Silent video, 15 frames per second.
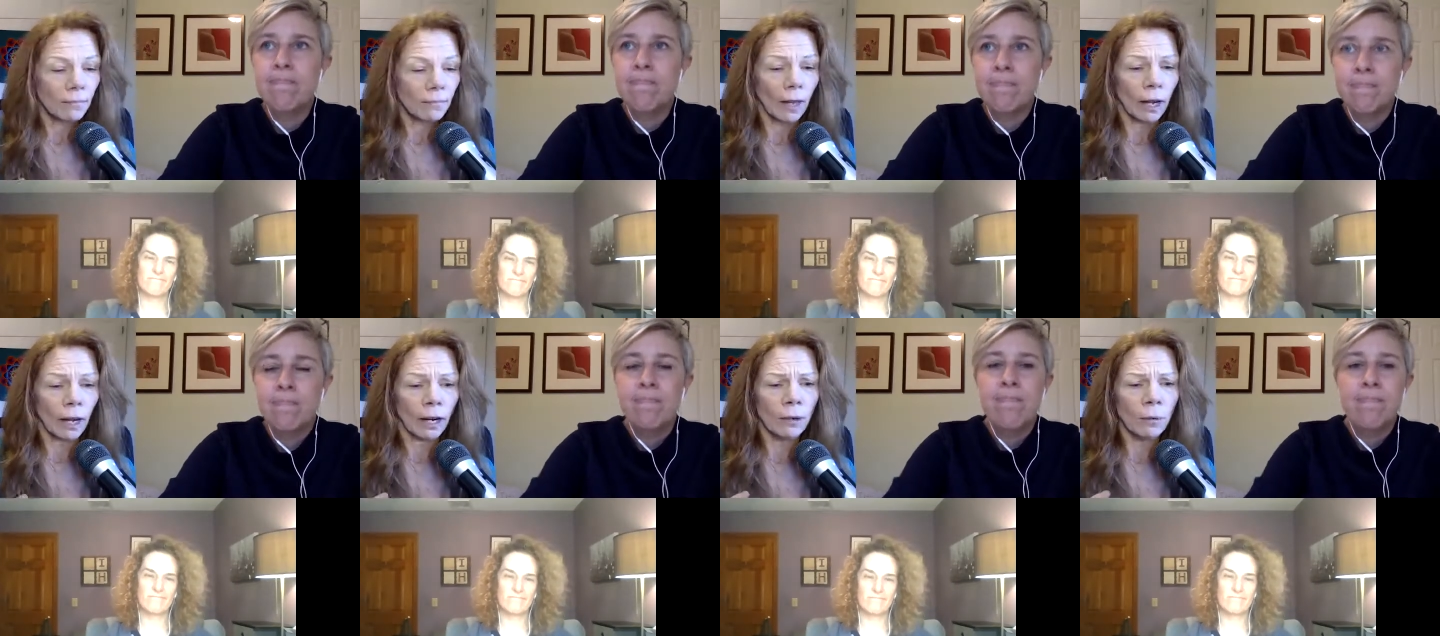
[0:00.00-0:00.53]

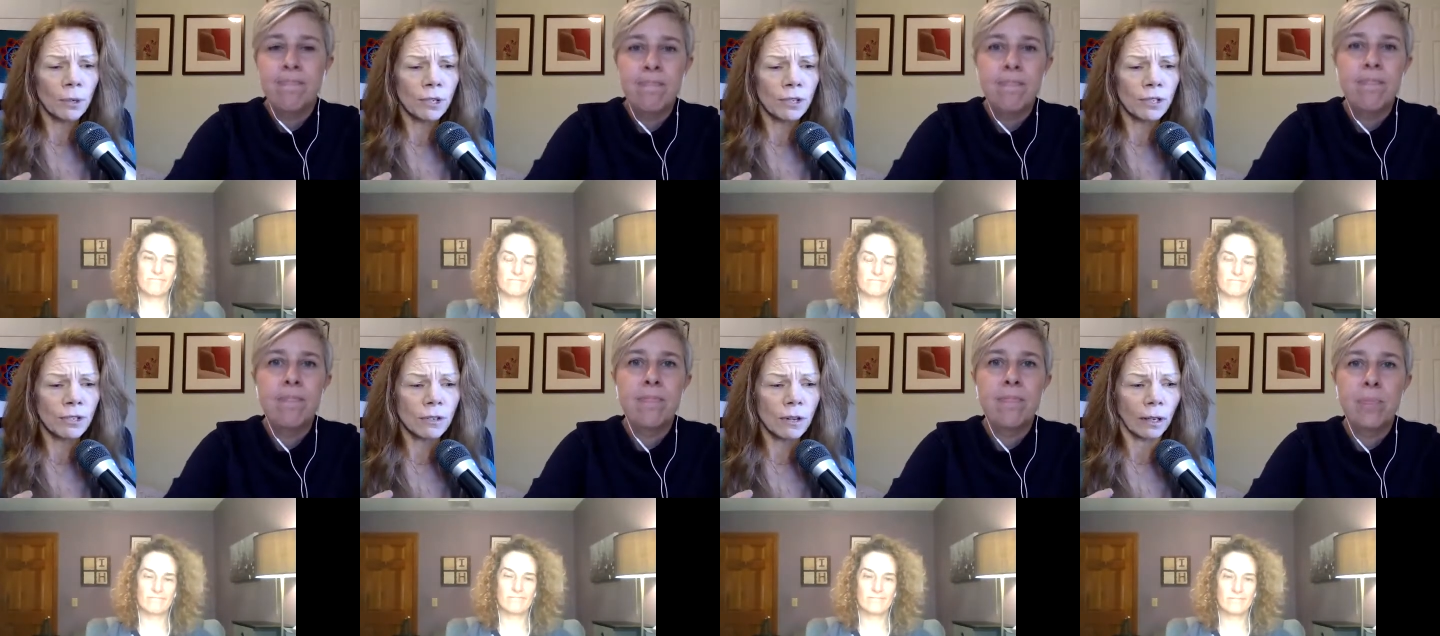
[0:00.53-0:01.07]
Speaker 1: i
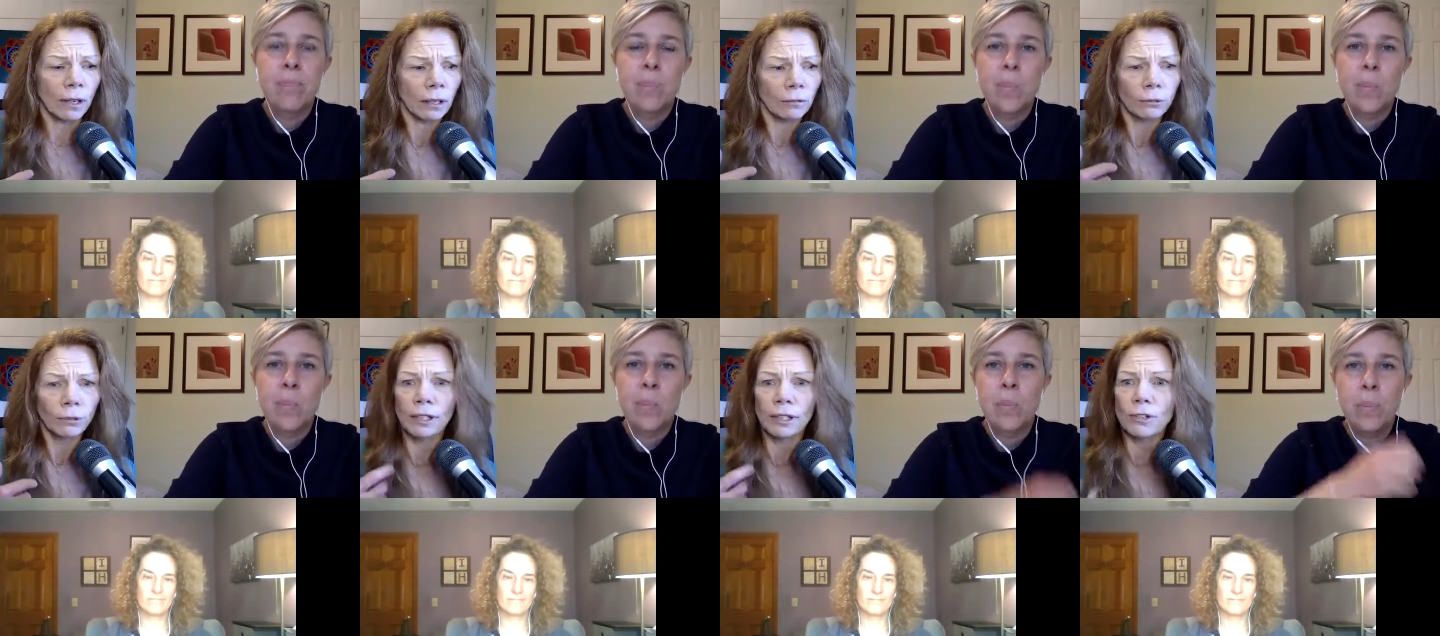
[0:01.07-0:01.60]
was uh,
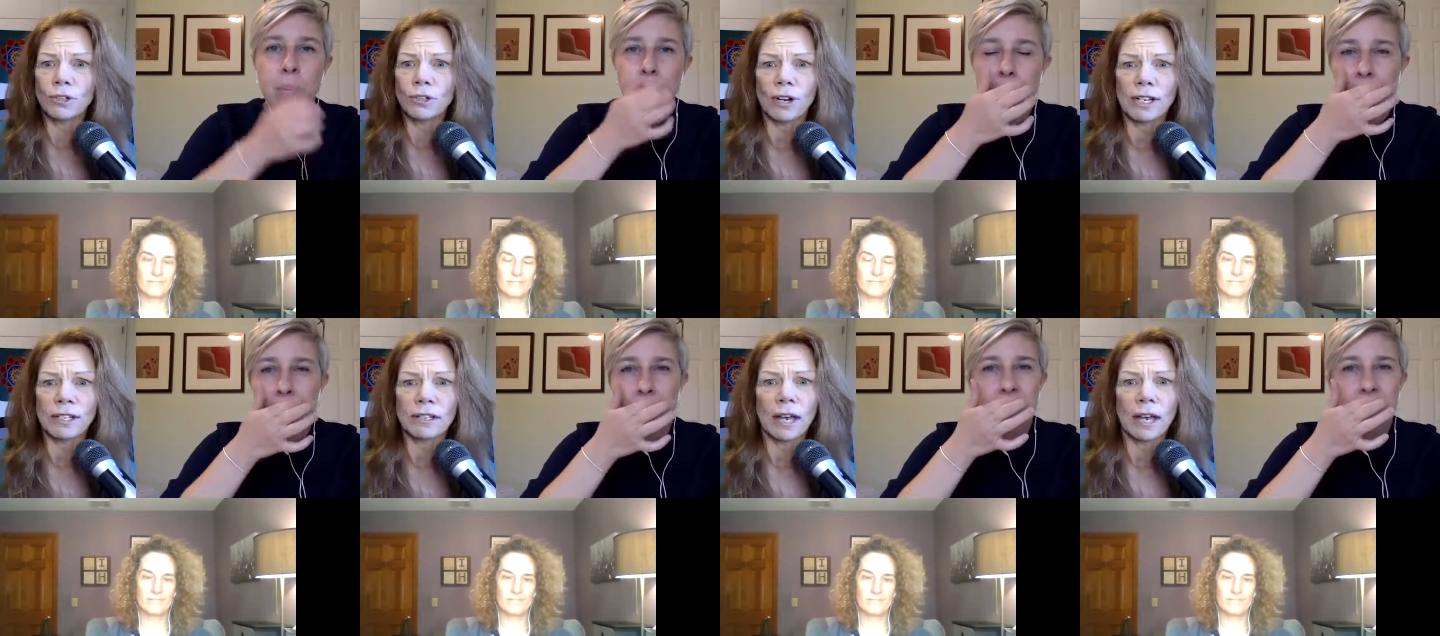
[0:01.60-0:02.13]
really
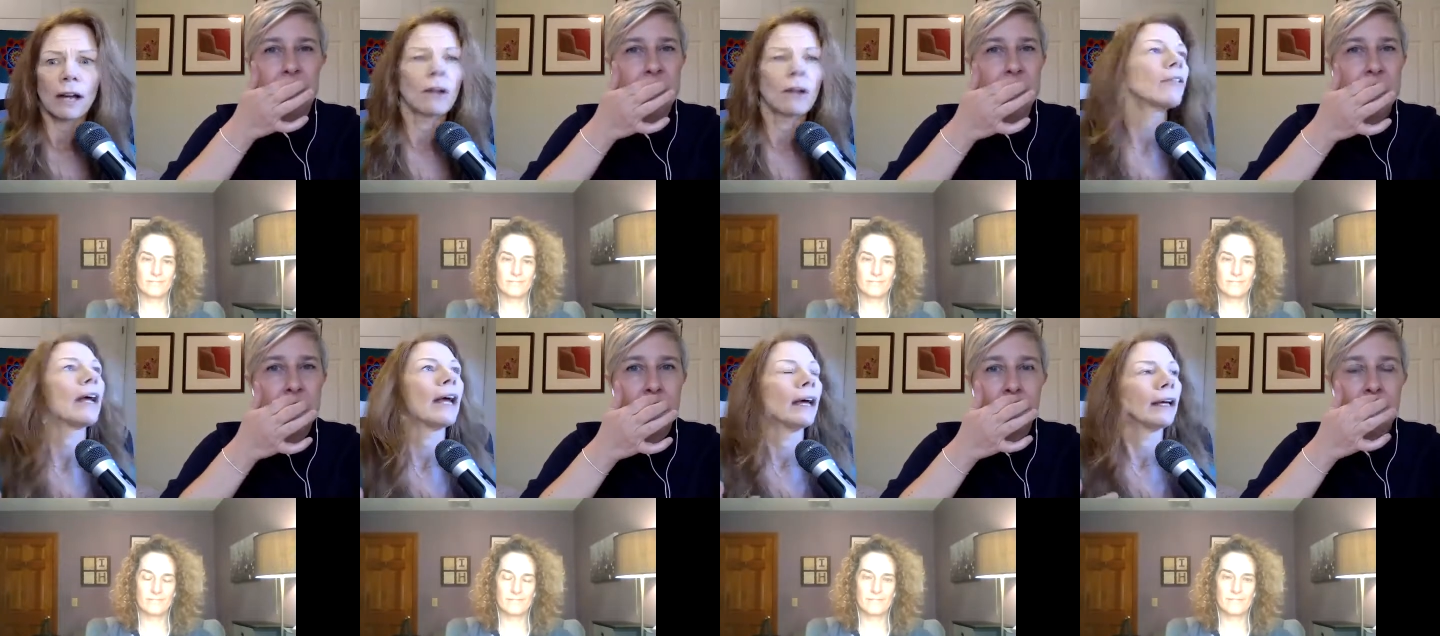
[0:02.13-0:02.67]
stressed
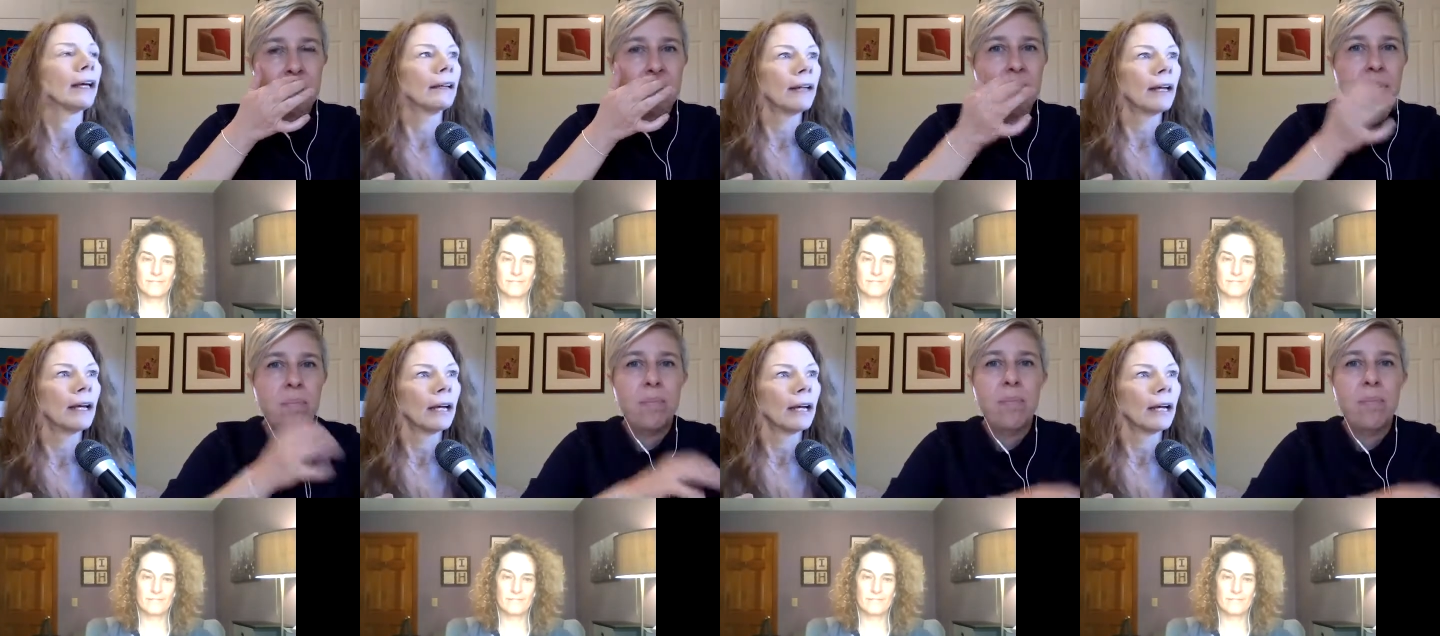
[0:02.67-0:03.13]
out and